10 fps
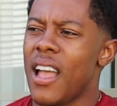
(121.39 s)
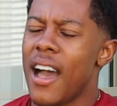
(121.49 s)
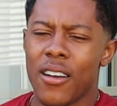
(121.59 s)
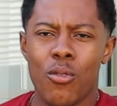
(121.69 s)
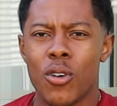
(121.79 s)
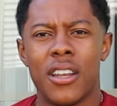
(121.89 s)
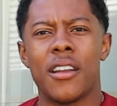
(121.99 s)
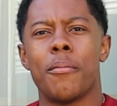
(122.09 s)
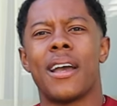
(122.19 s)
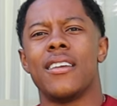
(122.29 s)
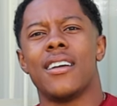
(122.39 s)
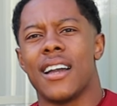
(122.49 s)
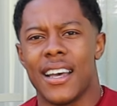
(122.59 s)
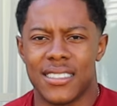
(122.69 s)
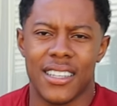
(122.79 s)
I don't want none of my young
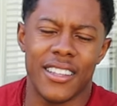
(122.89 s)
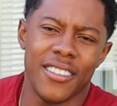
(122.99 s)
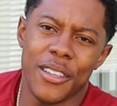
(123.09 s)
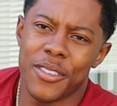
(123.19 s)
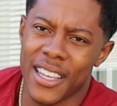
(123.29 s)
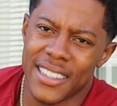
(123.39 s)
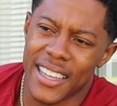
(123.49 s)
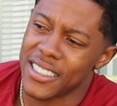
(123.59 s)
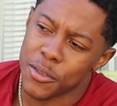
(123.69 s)
guys out there living like that,